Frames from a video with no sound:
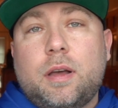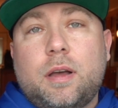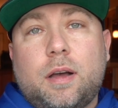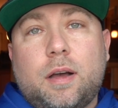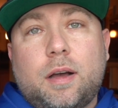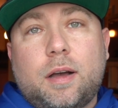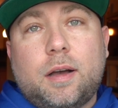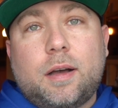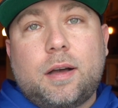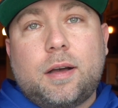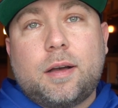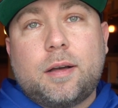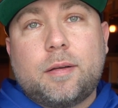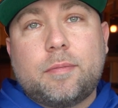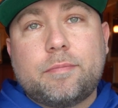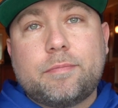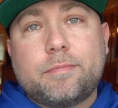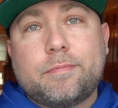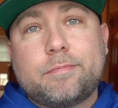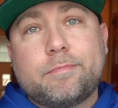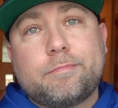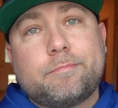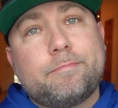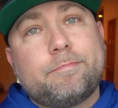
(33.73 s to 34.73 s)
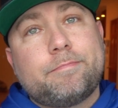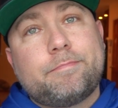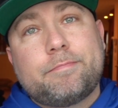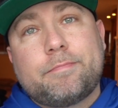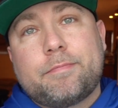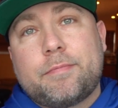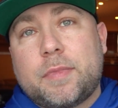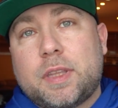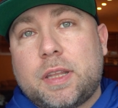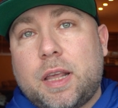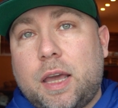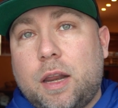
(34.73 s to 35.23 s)
I
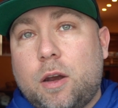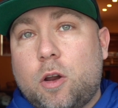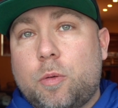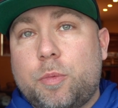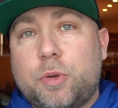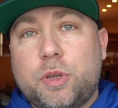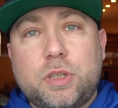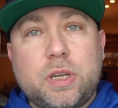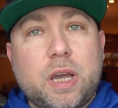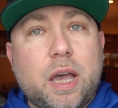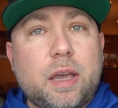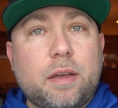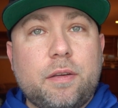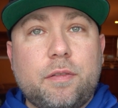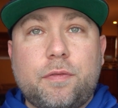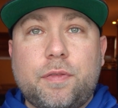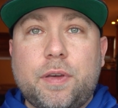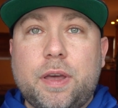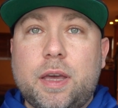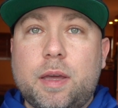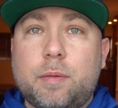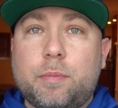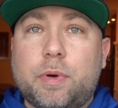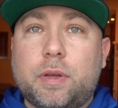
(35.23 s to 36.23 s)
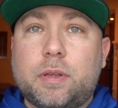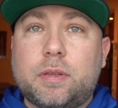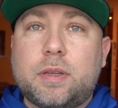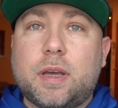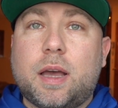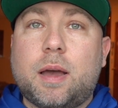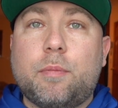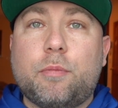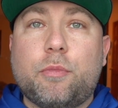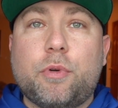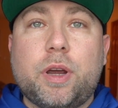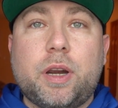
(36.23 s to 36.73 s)
know I'm a Giant fan, but
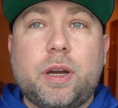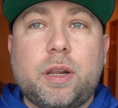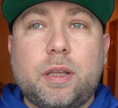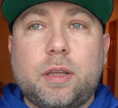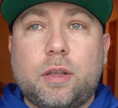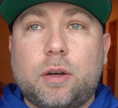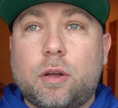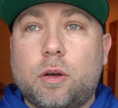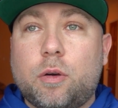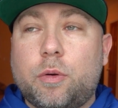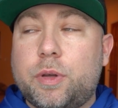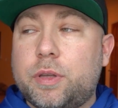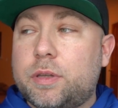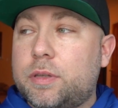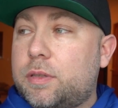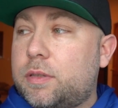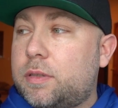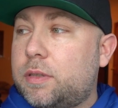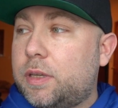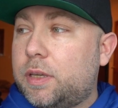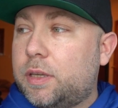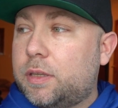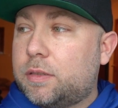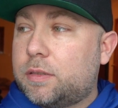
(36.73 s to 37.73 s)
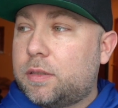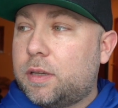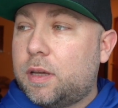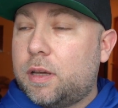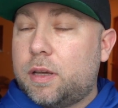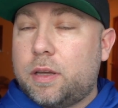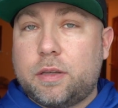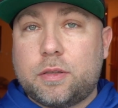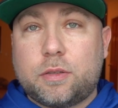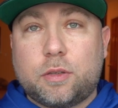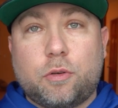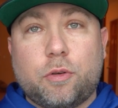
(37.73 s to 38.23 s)
Tom Brady, you know, is
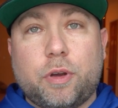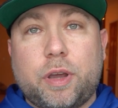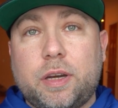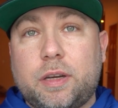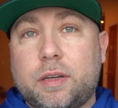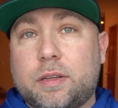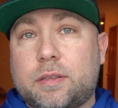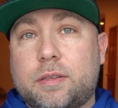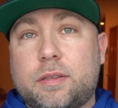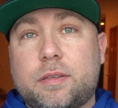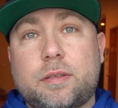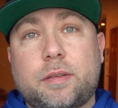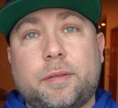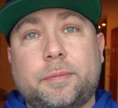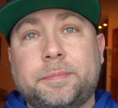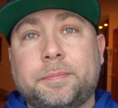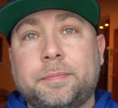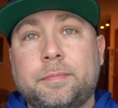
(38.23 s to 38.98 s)
greatness.